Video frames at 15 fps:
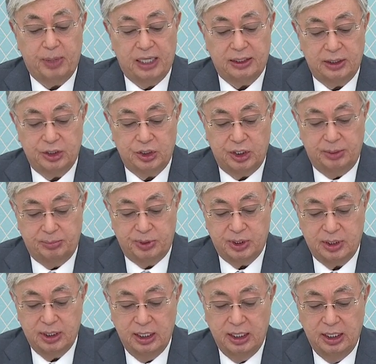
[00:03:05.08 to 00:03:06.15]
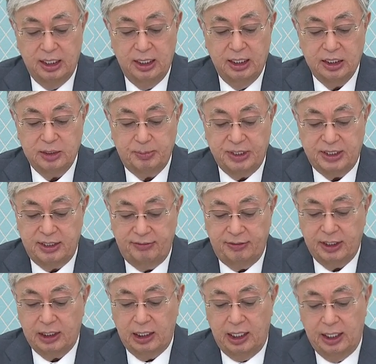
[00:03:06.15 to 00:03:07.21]
partnerships.
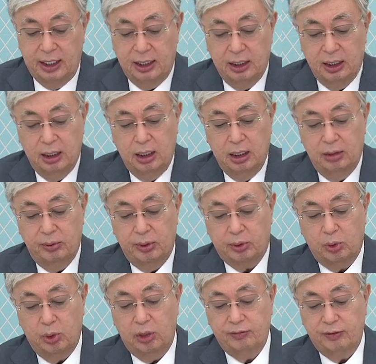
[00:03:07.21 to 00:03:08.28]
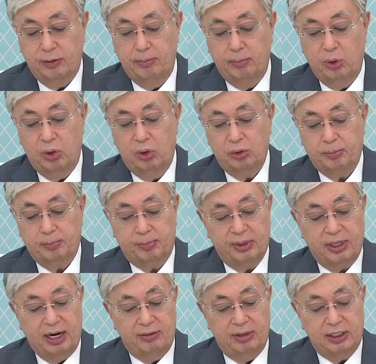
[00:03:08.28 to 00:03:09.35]
Specifically, we call for more
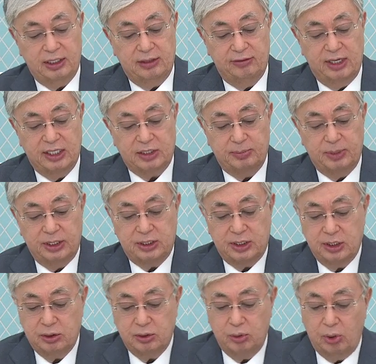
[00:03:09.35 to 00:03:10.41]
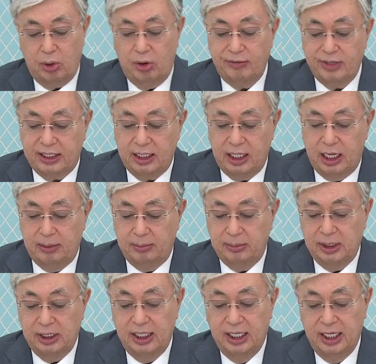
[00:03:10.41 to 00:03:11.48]
private investments to overcome
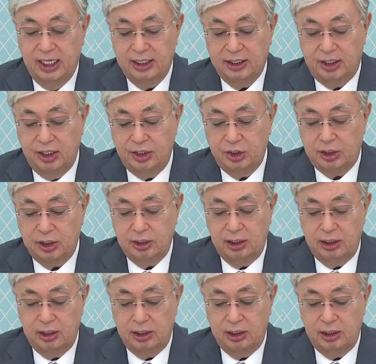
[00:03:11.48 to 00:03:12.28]
digital